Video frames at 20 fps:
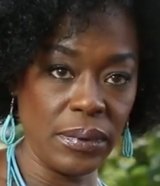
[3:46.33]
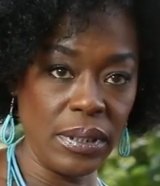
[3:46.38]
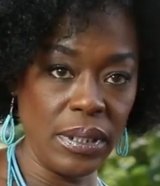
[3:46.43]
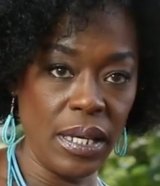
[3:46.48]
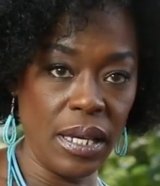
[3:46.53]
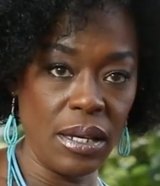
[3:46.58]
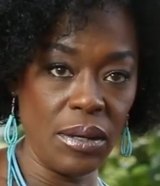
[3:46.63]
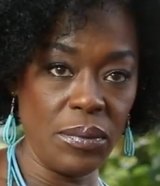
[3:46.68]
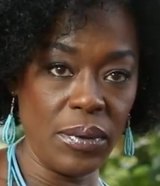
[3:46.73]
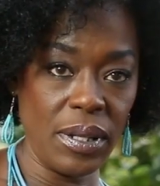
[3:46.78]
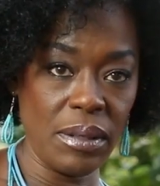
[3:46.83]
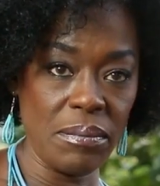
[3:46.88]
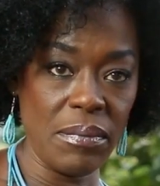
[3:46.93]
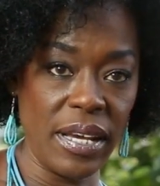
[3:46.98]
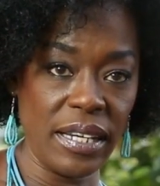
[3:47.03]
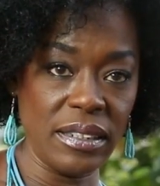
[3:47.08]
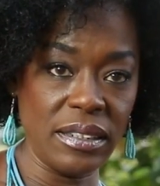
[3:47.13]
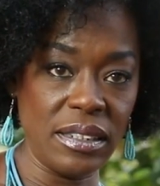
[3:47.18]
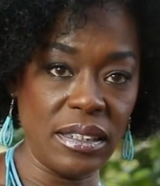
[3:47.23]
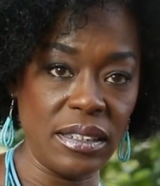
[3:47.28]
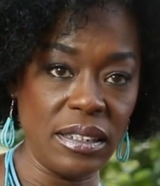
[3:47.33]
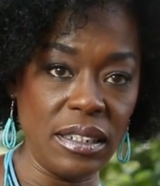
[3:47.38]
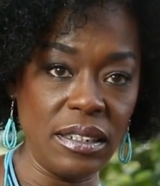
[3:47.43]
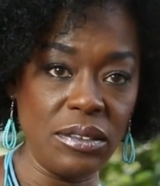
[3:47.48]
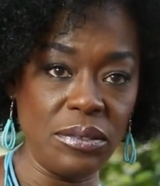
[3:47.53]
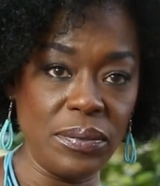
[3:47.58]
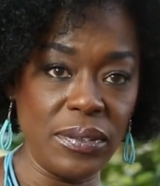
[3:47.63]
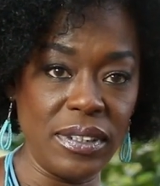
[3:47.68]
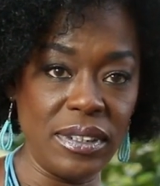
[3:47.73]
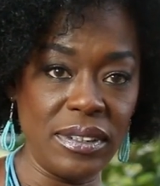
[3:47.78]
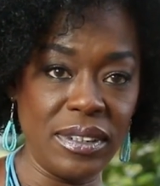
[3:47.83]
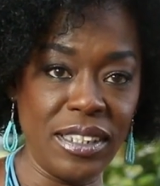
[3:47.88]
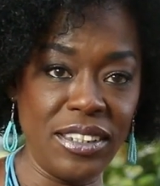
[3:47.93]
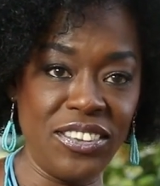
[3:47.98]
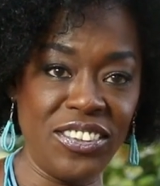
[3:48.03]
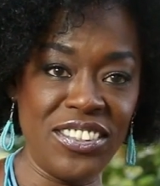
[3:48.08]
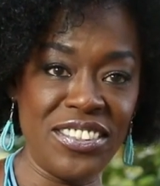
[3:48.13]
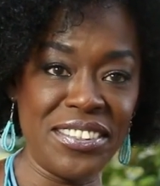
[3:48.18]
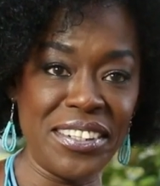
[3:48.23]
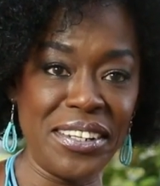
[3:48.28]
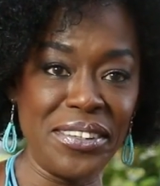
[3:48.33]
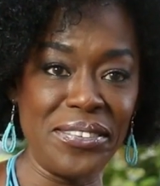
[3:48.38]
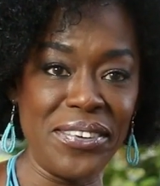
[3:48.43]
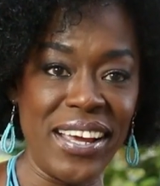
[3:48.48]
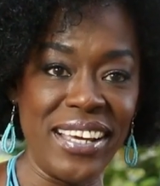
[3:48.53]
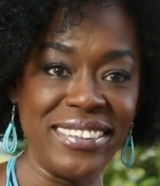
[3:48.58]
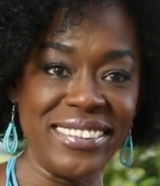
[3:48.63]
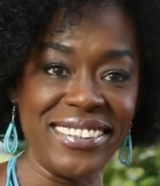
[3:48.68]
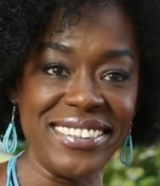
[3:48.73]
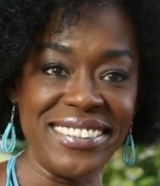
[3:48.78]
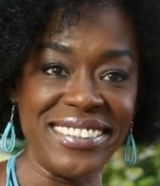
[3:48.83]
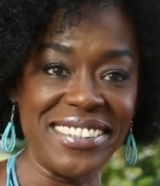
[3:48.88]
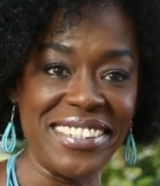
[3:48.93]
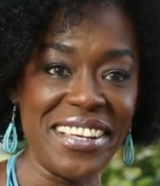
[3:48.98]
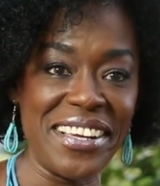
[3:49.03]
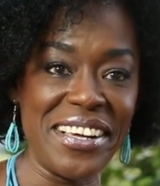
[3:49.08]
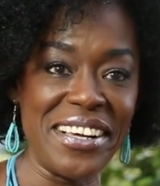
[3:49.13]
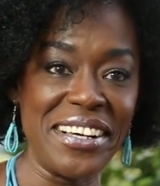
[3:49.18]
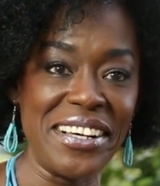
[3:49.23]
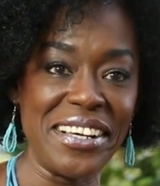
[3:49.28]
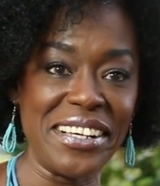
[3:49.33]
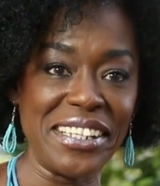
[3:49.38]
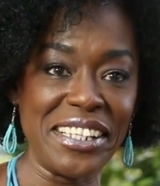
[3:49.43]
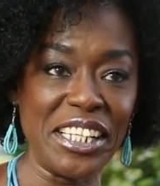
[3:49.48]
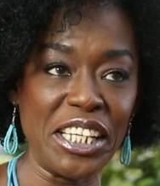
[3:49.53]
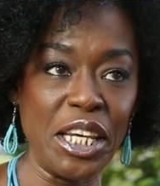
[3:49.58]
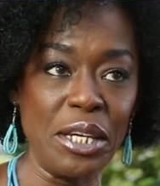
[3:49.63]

Yeah, well, my stint with Digital Rising Star